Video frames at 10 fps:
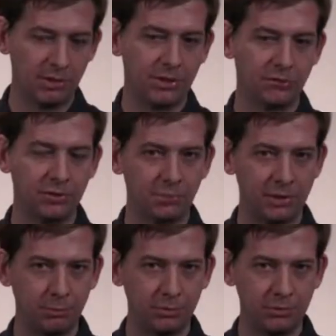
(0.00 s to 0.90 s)
Different
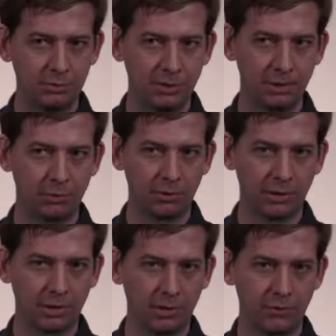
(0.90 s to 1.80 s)
people, depending where
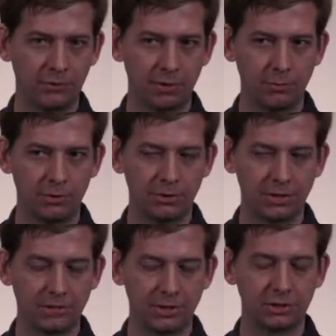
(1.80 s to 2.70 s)
they come from, what
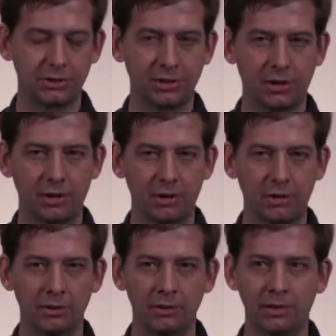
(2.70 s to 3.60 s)
generation they are,
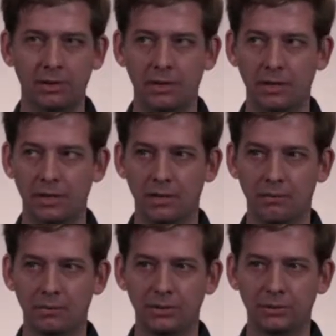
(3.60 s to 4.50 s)

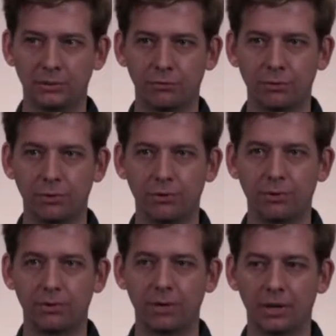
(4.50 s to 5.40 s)
and so forth,
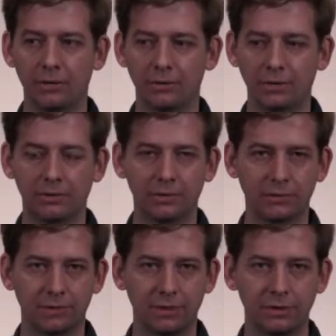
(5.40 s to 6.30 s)
their level
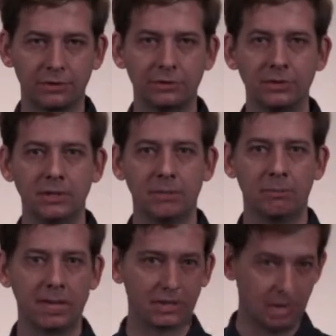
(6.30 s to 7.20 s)
of knowledge,
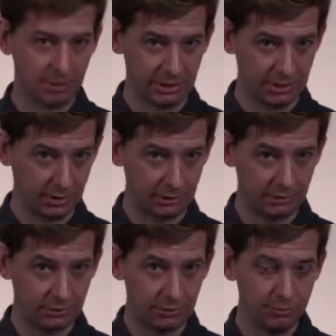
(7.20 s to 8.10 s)
might type any number
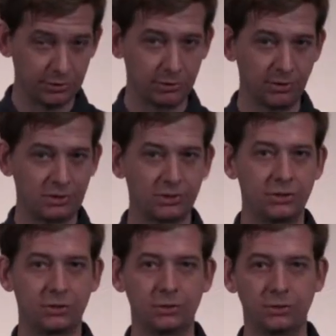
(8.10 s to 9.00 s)
of terms. So this is
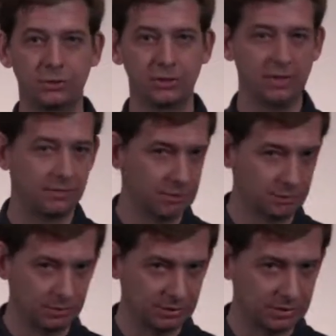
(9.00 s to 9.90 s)
just to ensure if
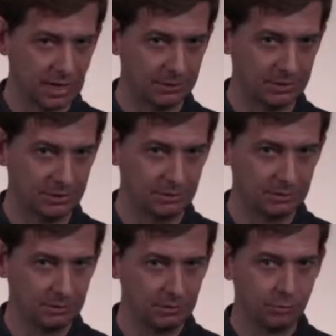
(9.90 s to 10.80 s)
someone types in
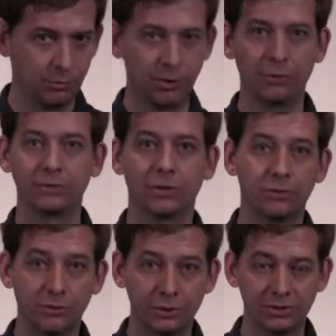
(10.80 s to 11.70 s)
one of those other
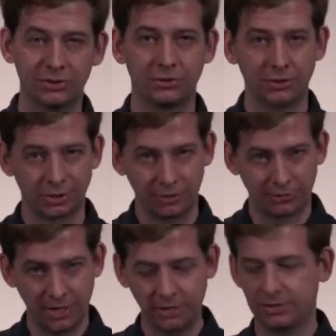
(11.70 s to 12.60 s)
versions, they're going to
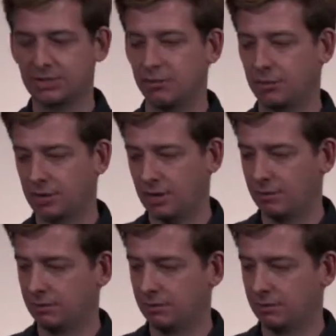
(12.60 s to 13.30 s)
find the same thing.